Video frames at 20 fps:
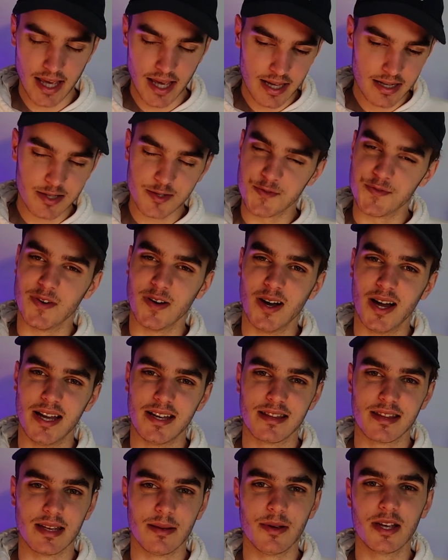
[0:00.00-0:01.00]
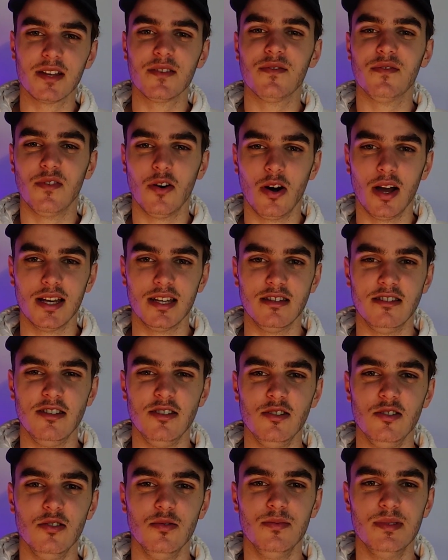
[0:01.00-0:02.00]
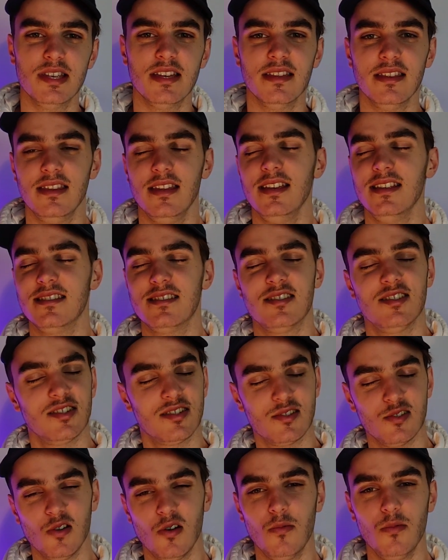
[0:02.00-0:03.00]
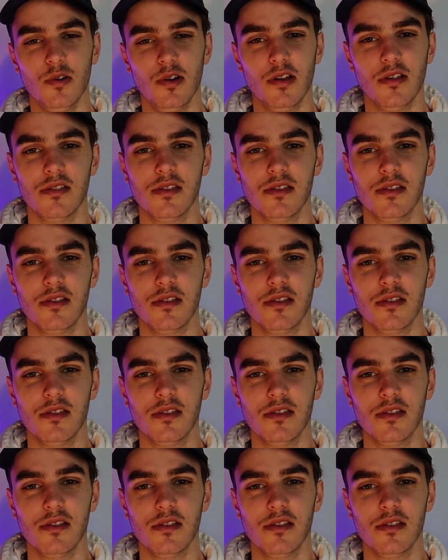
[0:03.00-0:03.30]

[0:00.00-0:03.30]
GAN is fine, they make fine cubes. It's just not worth